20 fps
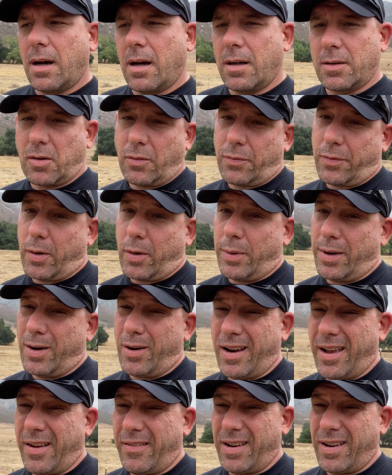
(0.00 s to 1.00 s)
So far, we
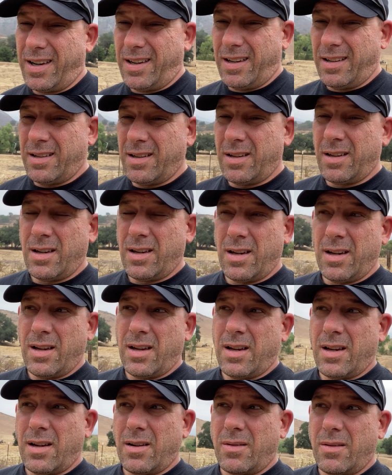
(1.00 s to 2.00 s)
don't have any
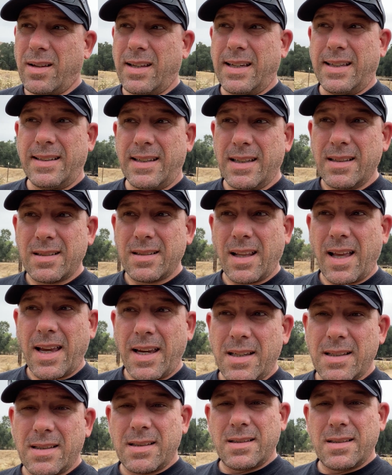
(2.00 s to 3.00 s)
really
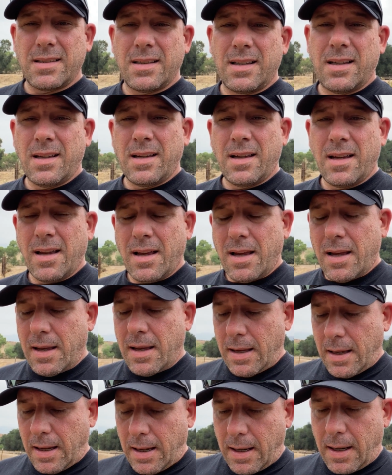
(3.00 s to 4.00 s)
dislikes.
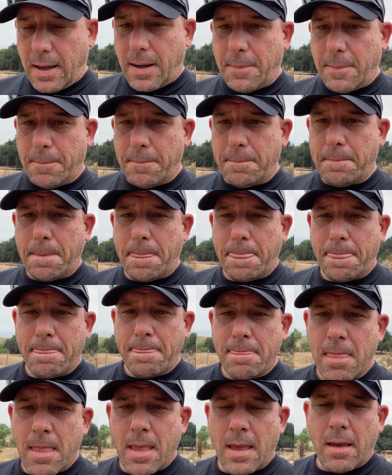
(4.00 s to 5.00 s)
But
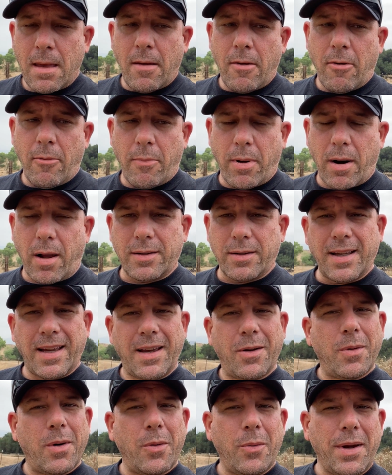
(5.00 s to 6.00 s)
I'll tell
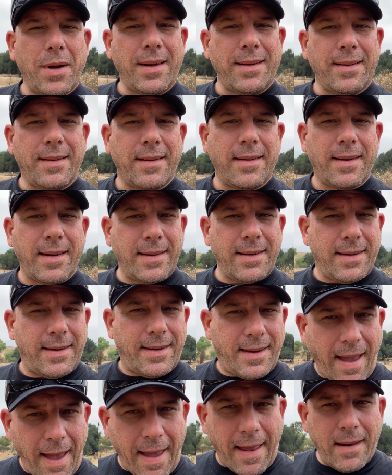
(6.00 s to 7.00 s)
you what we didn't
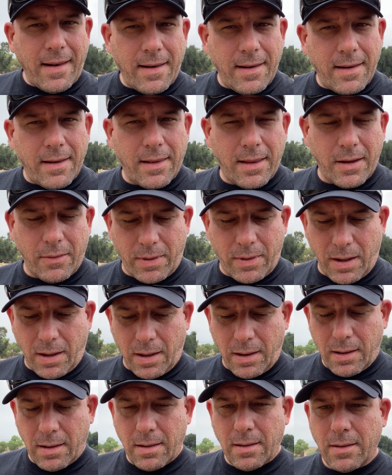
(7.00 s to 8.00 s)
get that
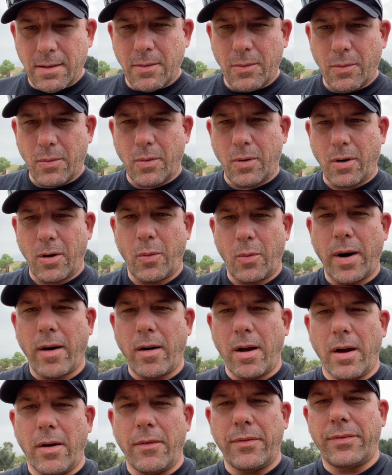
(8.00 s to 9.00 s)
we weren't
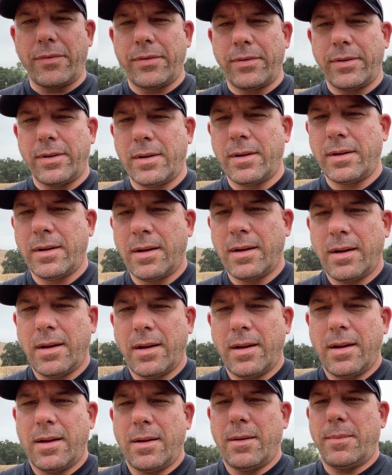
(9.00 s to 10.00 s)
aware of
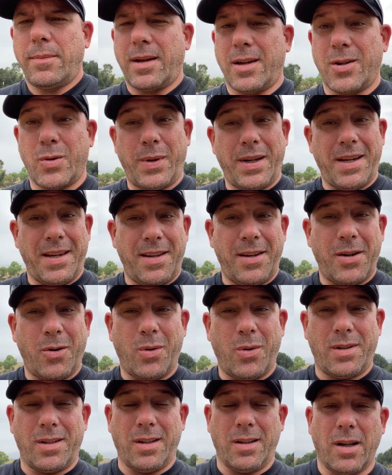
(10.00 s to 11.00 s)
because we didn't know
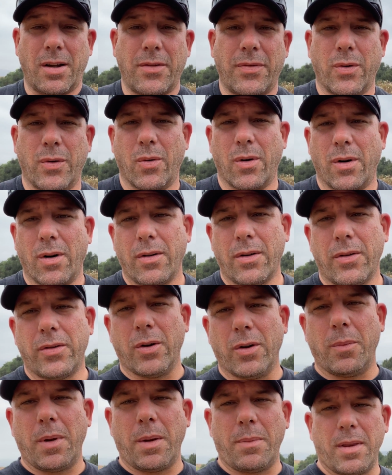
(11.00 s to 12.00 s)
what to look for.
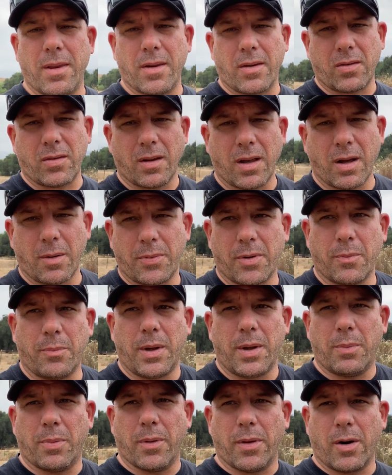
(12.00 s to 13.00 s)
So maybe this will help some
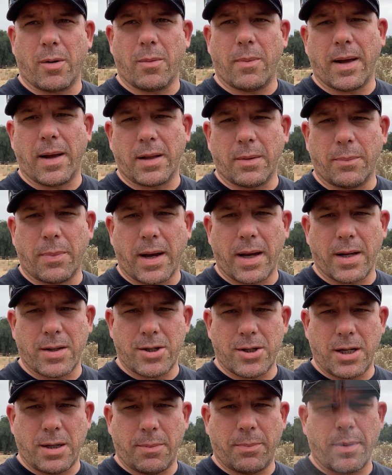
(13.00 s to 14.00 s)
people that are about to buy a
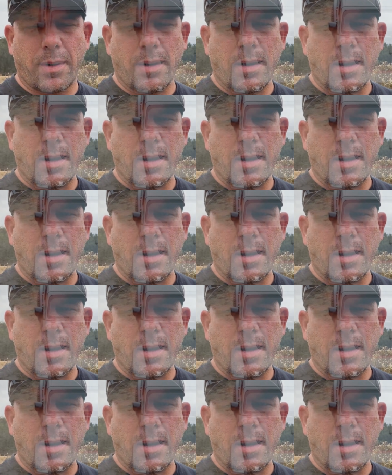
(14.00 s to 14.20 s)
Jeep.